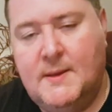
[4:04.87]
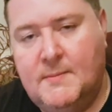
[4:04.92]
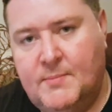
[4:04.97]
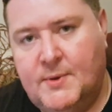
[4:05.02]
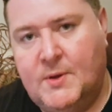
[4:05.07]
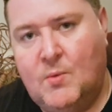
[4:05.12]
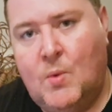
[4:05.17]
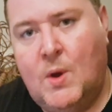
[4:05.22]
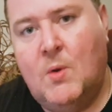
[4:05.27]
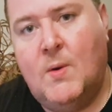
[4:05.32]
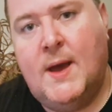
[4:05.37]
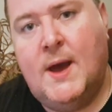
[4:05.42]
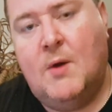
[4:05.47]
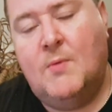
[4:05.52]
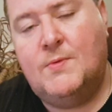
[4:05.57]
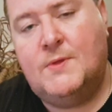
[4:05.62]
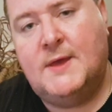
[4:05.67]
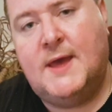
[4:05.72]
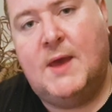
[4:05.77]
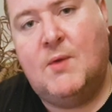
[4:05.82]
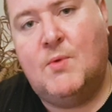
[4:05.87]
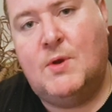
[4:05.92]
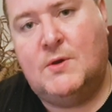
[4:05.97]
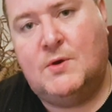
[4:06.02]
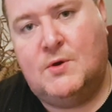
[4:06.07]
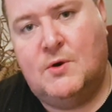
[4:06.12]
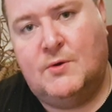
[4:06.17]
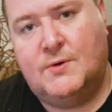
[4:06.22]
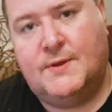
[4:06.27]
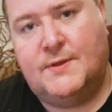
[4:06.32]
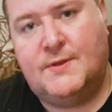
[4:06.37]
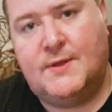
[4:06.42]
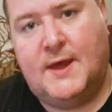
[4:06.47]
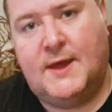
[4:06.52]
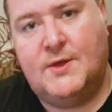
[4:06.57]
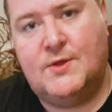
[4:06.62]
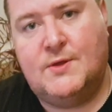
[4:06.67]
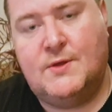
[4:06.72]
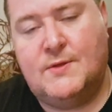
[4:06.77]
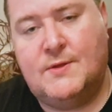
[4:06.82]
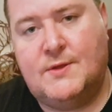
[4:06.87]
but it will help to get rid of condensation.